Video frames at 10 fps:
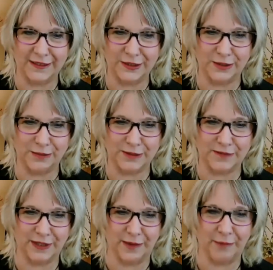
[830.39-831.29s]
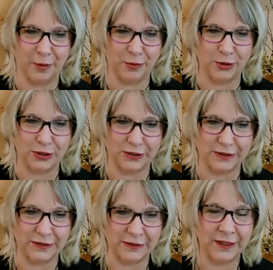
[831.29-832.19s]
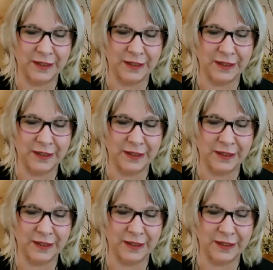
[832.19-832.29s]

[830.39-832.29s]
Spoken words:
terms of the emotions.